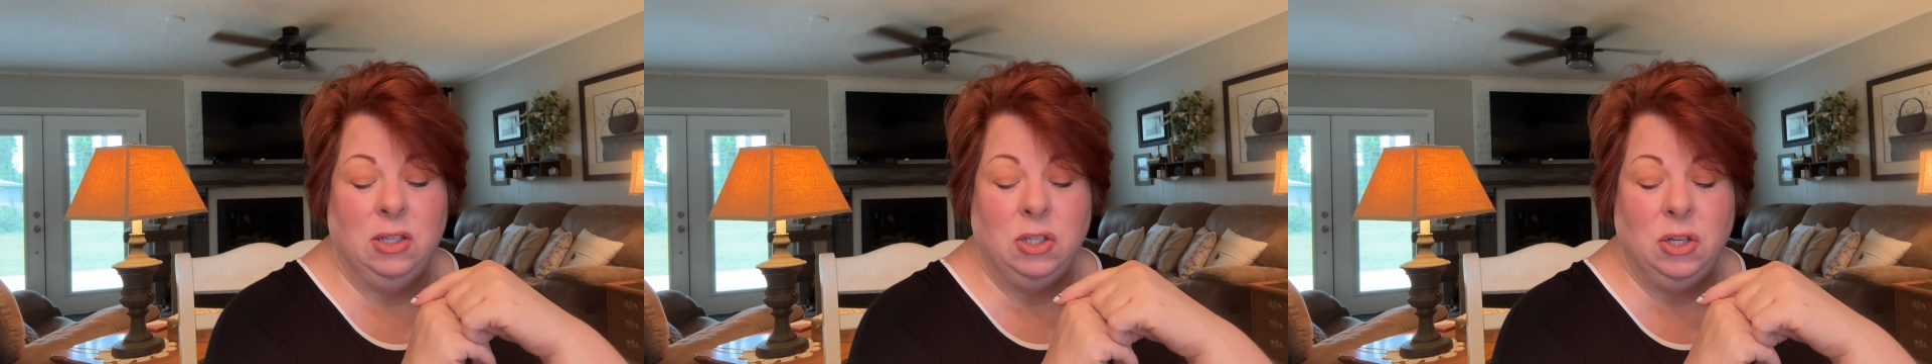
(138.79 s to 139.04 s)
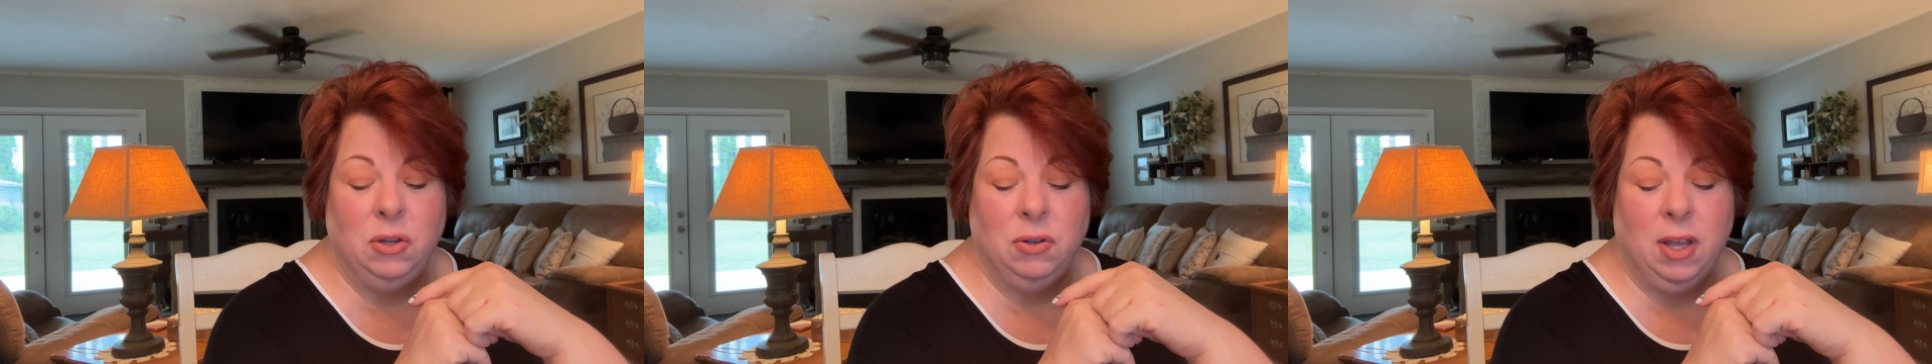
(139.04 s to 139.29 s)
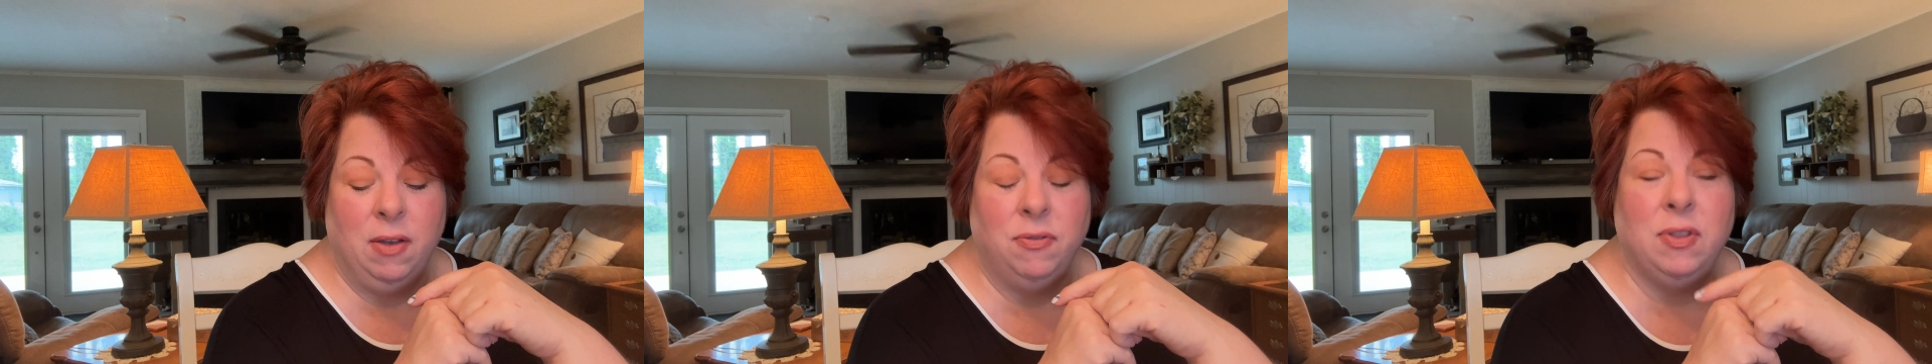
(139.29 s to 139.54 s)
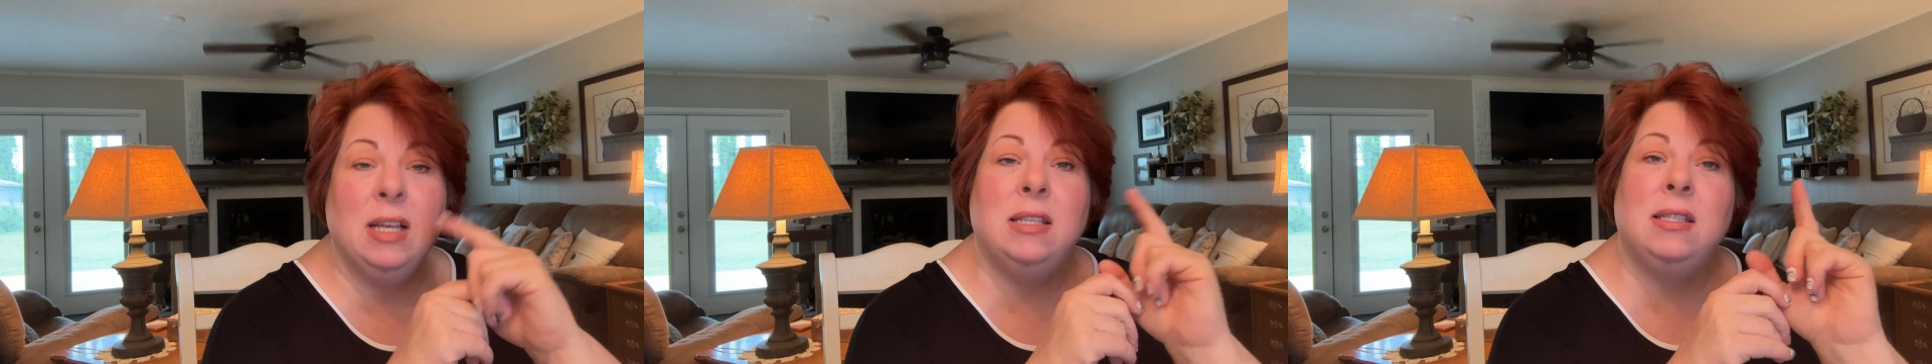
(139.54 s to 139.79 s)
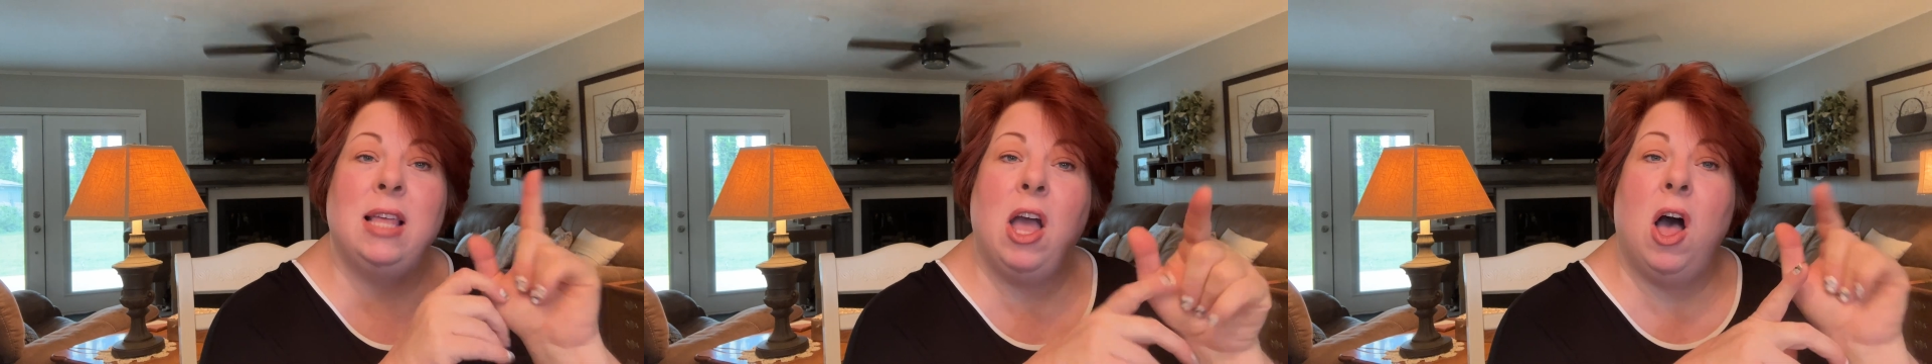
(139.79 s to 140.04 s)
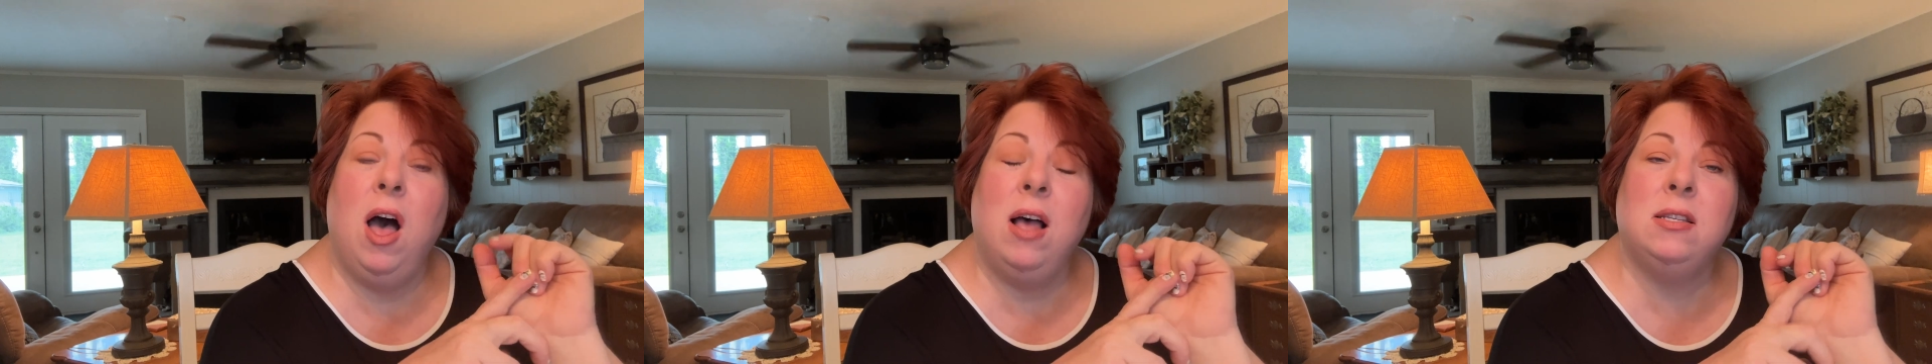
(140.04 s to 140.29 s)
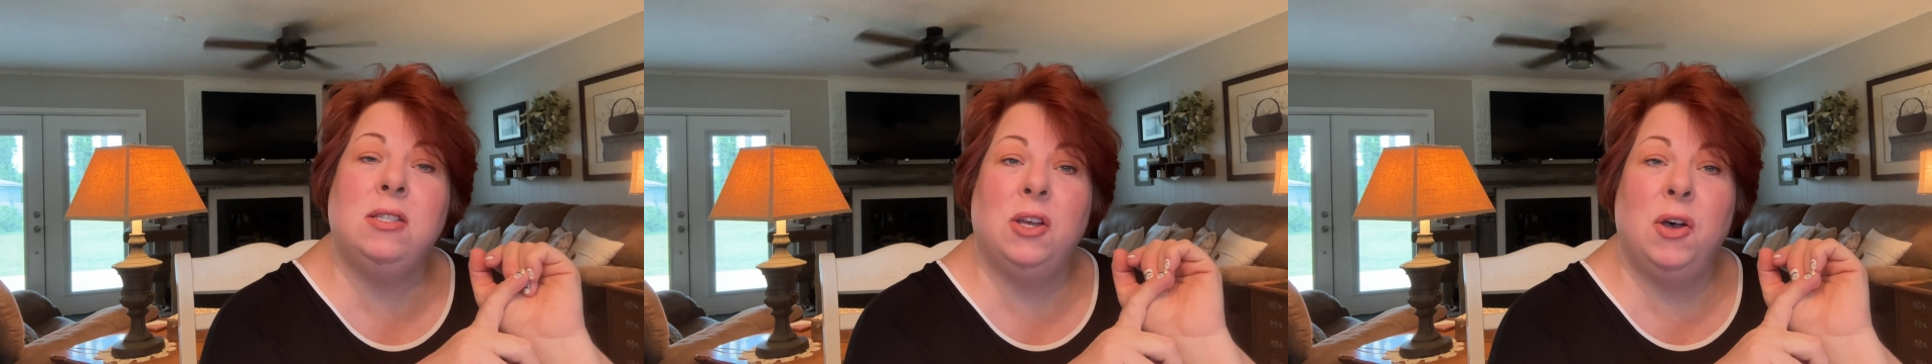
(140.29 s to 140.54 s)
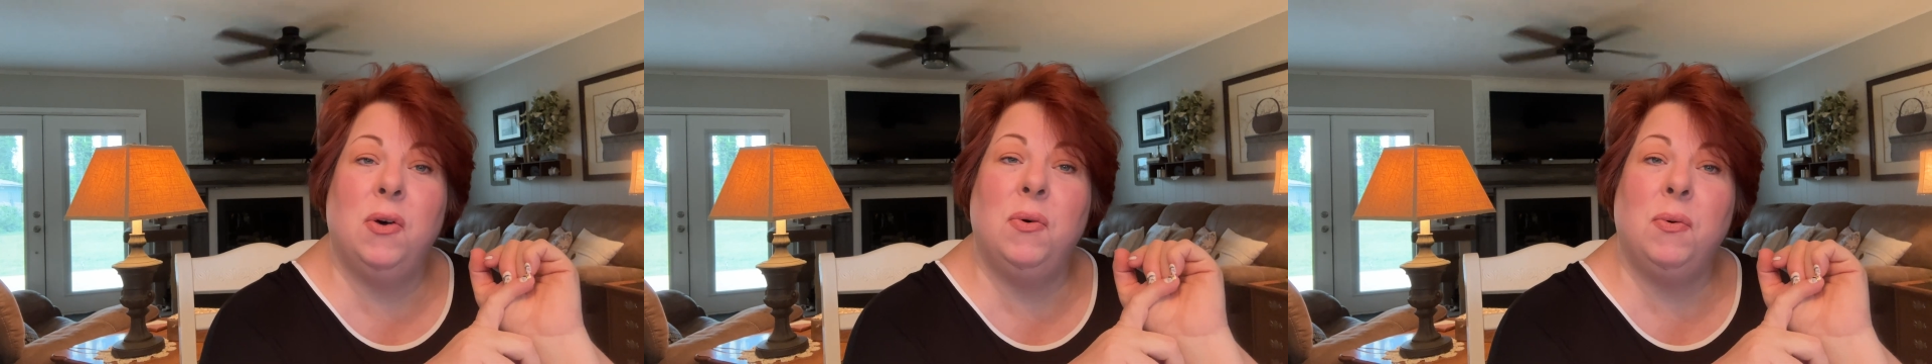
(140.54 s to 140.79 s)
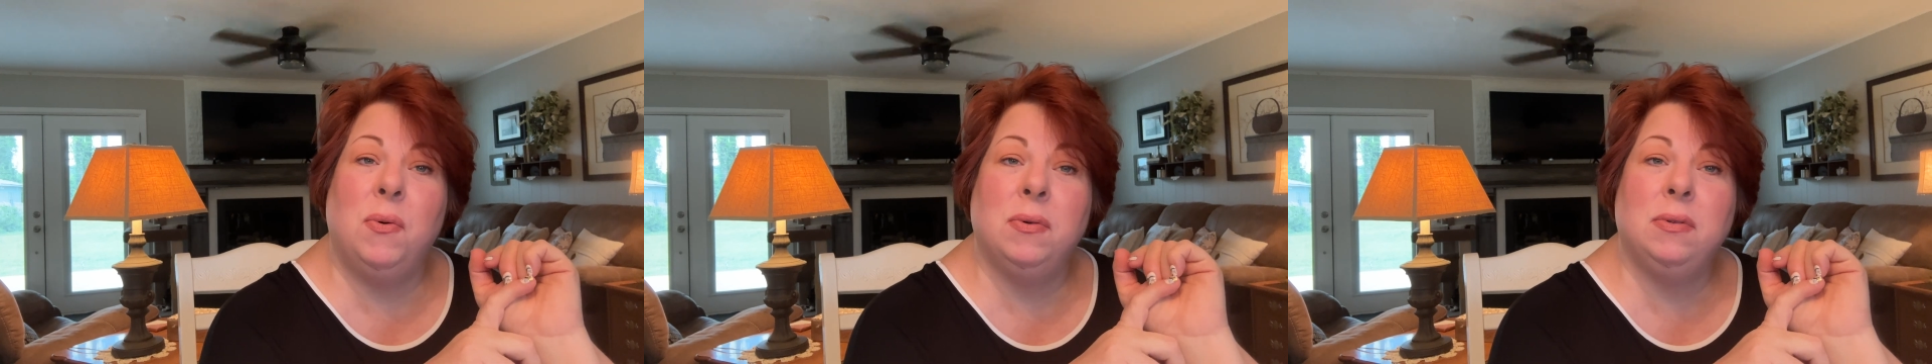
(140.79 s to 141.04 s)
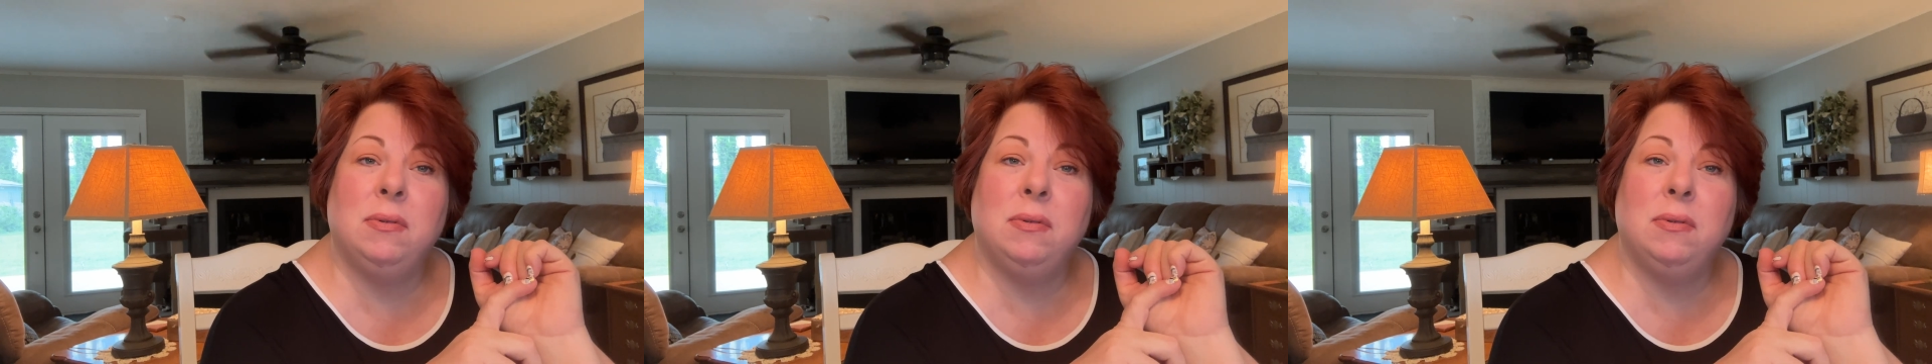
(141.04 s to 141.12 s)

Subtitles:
to gift this, they also